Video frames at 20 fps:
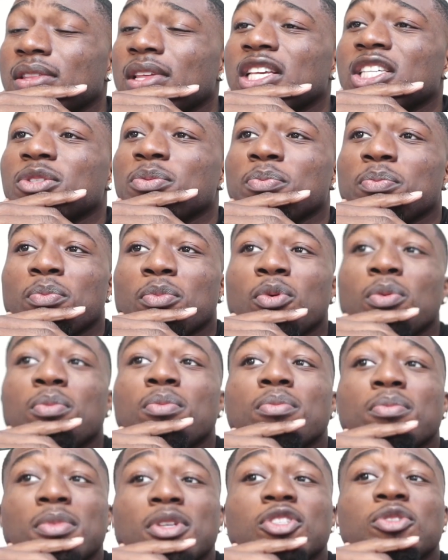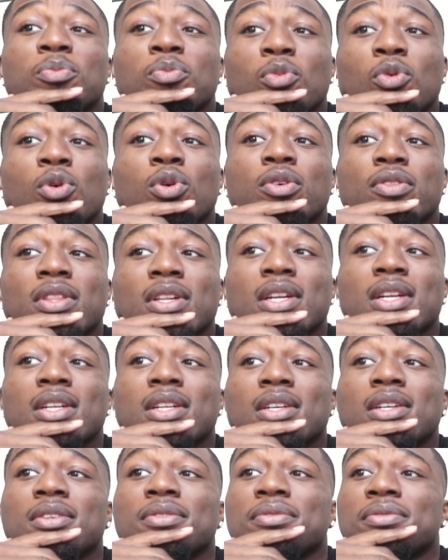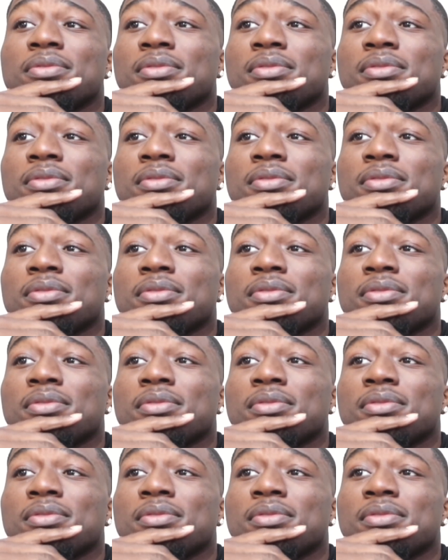that's for a woman. More, that's more than enough. To have